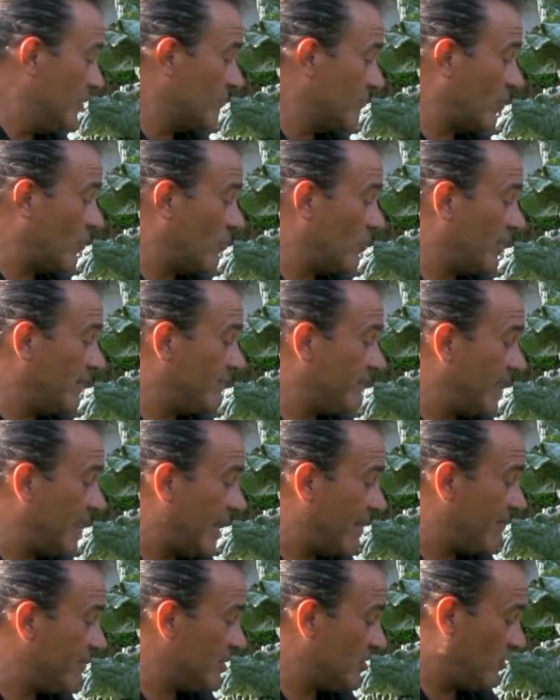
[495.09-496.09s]
So if you
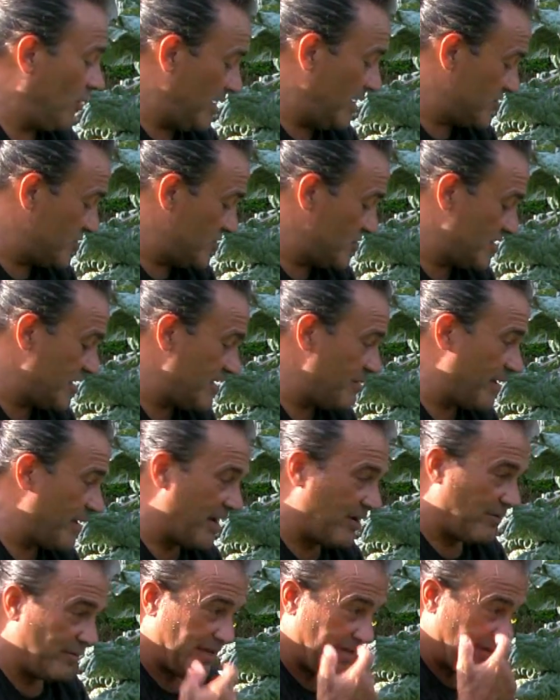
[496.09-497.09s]
have any questions,
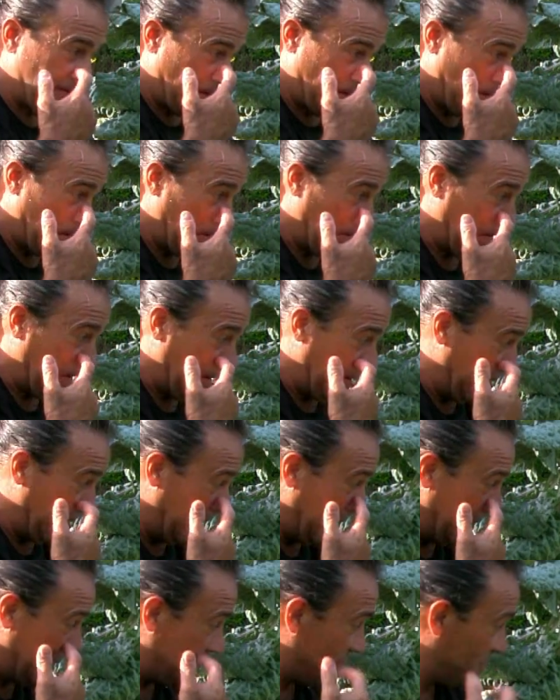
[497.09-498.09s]
email me.
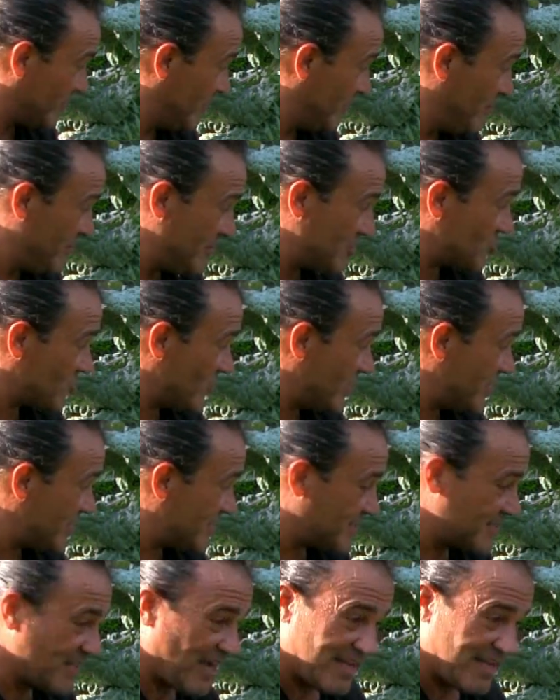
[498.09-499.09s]
The mystery
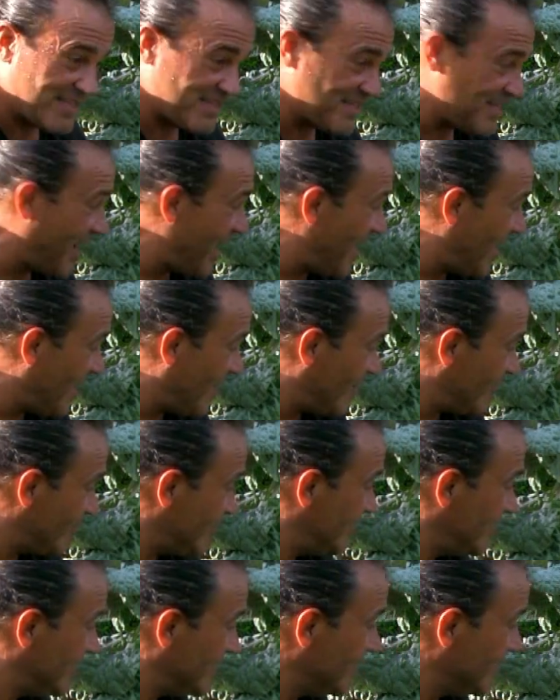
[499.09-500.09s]
is not solved.
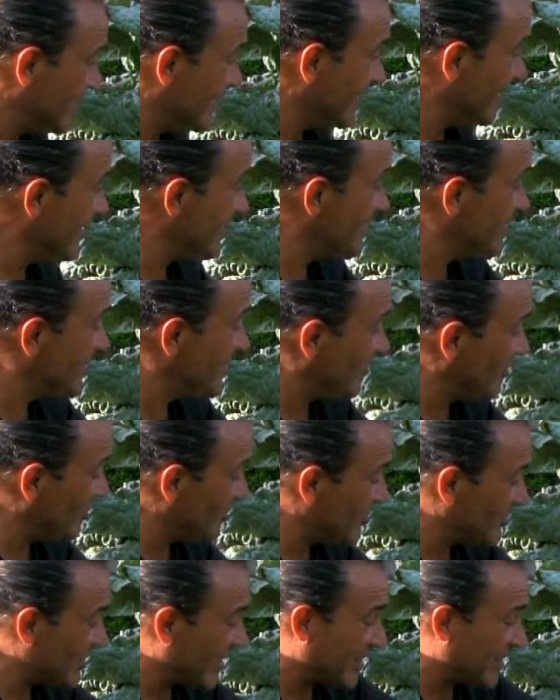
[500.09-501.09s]
It still
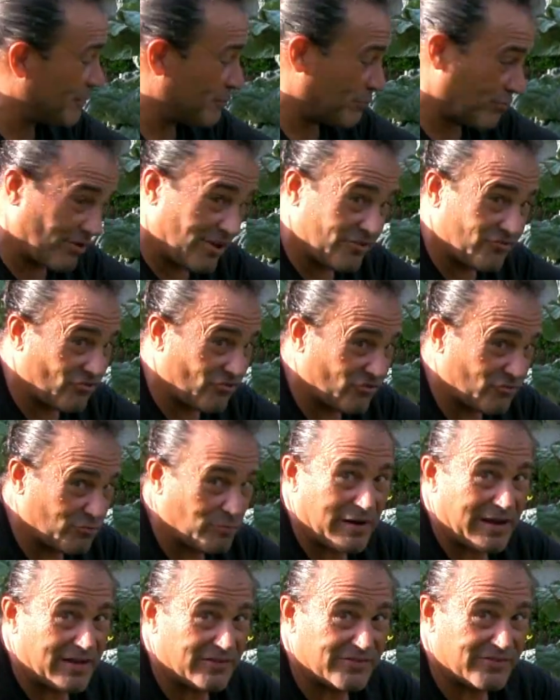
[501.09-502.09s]
looks like a Brussels
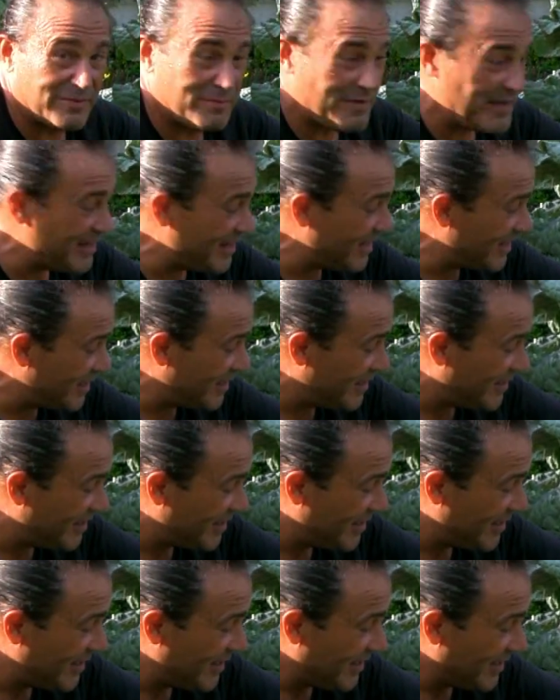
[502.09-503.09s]
sprout to me.
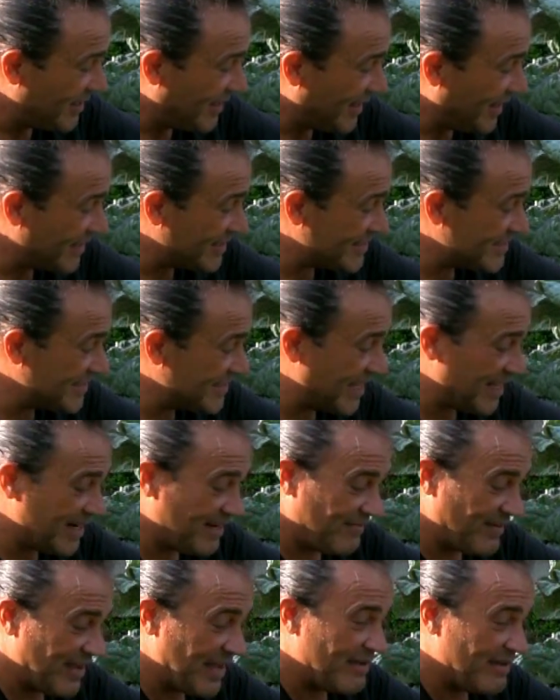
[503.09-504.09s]
Instead
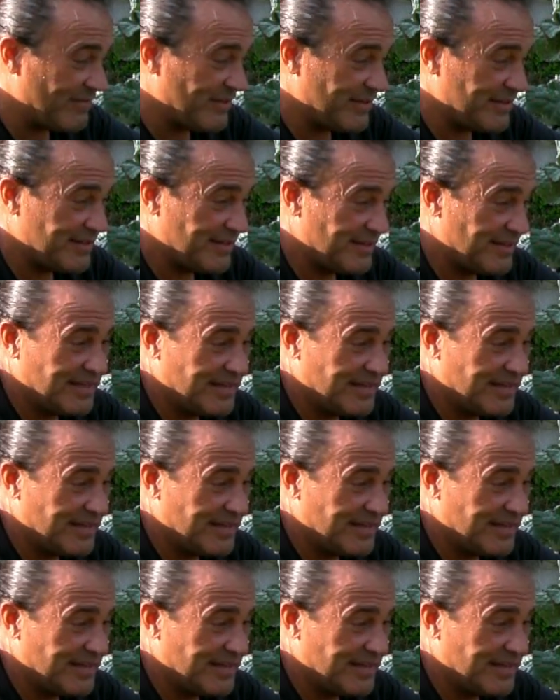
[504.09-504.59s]
of having